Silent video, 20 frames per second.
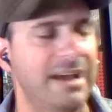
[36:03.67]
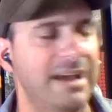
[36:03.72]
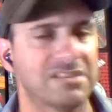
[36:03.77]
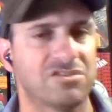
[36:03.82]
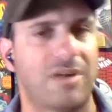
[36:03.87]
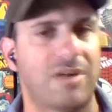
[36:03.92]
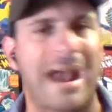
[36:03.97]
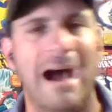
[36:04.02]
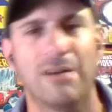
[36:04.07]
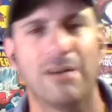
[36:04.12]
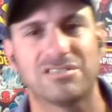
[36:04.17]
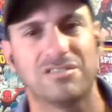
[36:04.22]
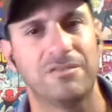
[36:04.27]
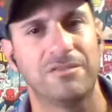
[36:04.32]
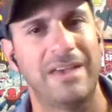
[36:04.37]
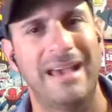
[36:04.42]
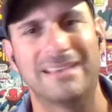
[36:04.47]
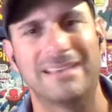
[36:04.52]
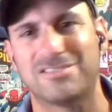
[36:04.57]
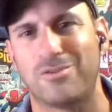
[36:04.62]
or House of
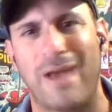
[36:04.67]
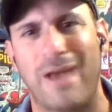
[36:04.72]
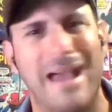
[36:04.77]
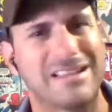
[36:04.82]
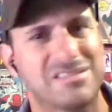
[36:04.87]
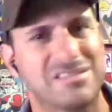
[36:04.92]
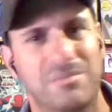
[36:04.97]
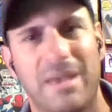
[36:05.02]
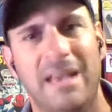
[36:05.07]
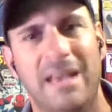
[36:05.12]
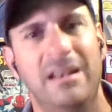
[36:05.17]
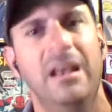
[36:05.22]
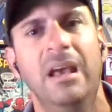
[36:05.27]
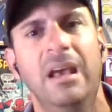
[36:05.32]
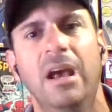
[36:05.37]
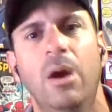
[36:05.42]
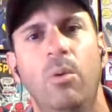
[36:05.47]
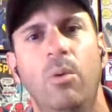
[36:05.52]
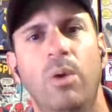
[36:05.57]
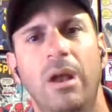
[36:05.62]
X or X-Men,
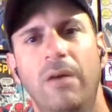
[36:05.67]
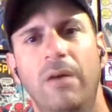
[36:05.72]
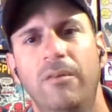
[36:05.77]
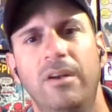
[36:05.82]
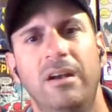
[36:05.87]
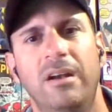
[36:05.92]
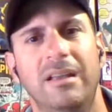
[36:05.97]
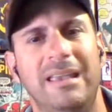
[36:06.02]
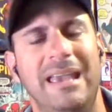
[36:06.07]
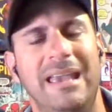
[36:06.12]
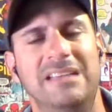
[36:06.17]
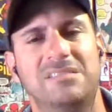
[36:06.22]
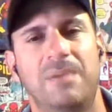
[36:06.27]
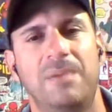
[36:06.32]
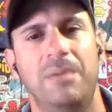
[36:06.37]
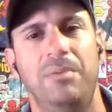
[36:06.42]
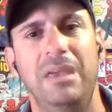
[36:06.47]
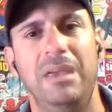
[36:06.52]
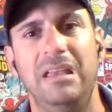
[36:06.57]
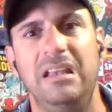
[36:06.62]
whatever the case may
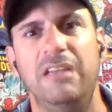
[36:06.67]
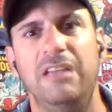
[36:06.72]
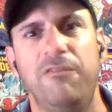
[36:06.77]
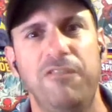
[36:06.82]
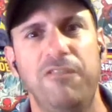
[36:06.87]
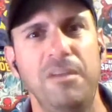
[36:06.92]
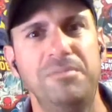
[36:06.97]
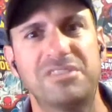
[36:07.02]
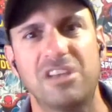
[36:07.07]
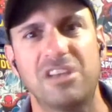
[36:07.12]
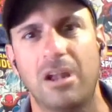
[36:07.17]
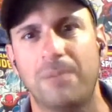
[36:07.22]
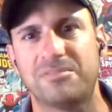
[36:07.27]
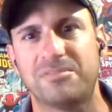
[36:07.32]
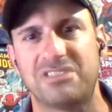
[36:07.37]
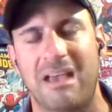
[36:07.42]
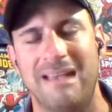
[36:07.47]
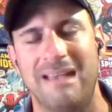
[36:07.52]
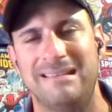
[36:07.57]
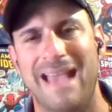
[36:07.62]
be, and he flips it
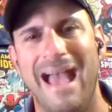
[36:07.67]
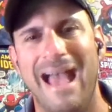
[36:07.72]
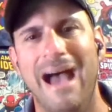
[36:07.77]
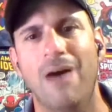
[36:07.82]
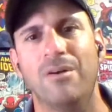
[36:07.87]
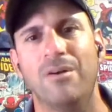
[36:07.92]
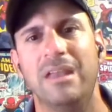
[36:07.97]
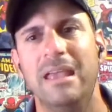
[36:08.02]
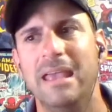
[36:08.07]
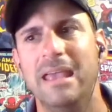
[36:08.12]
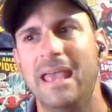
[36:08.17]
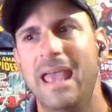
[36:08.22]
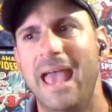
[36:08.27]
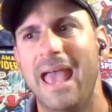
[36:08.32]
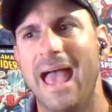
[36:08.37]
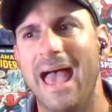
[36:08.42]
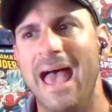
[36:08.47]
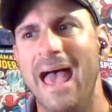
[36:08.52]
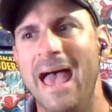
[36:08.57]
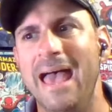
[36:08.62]
upside down,
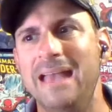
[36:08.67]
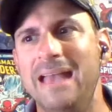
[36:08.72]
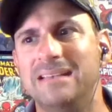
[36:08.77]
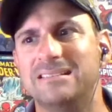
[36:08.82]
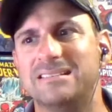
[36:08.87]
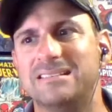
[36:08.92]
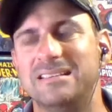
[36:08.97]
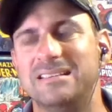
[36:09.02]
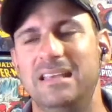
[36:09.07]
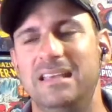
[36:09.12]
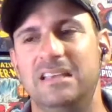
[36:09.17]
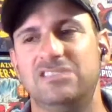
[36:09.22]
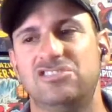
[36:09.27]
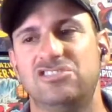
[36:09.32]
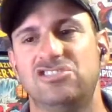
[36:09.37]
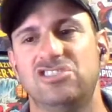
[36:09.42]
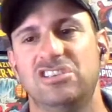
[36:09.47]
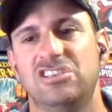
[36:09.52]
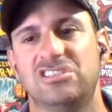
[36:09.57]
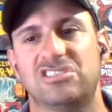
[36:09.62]
and it's
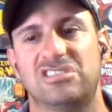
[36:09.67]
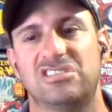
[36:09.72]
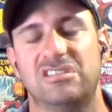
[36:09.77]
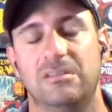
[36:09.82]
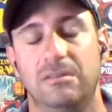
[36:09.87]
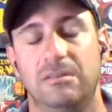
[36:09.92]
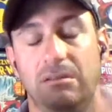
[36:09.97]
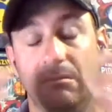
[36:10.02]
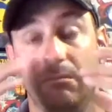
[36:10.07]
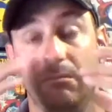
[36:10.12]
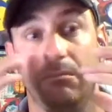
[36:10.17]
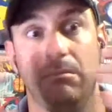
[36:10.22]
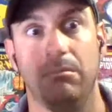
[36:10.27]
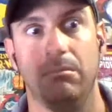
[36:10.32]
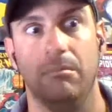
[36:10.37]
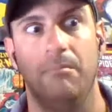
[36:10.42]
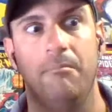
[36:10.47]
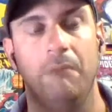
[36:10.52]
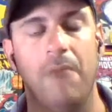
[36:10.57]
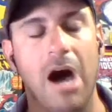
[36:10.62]
just
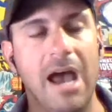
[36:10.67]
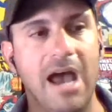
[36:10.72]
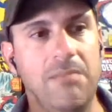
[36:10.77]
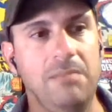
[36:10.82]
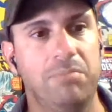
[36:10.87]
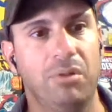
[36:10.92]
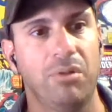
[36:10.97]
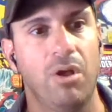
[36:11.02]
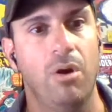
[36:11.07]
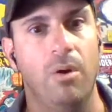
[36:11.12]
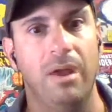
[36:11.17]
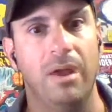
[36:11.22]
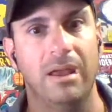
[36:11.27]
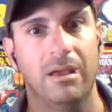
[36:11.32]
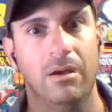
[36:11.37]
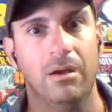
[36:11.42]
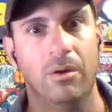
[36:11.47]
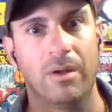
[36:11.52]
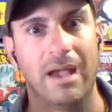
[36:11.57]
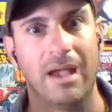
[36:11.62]
mind-blowing,
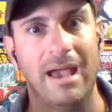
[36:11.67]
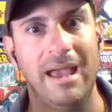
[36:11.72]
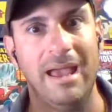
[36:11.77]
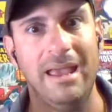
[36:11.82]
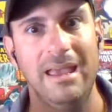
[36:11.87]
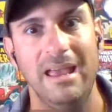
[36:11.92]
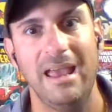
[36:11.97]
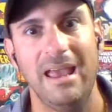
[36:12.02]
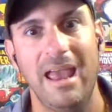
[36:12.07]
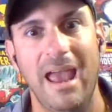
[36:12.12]
okay?